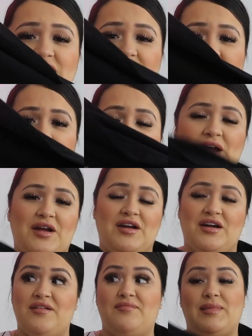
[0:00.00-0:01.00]
another pair
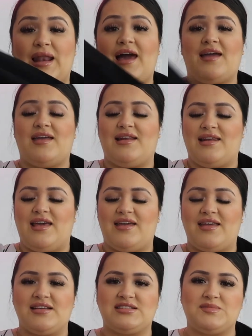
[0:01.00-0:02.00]
of black
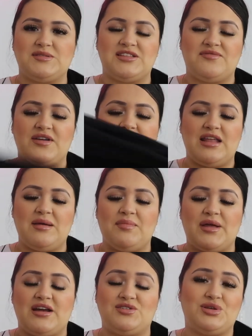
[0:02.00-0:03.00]
leggings specifically,
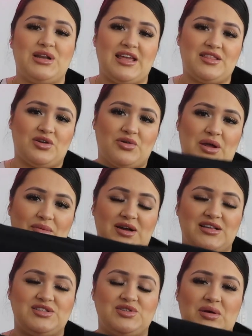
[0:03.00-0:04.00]
but I also like the gray
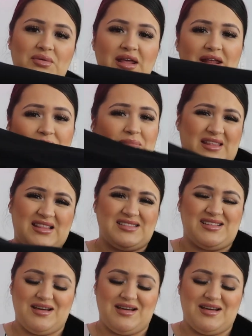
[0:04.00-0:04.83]
ones, so I went ahead and picked these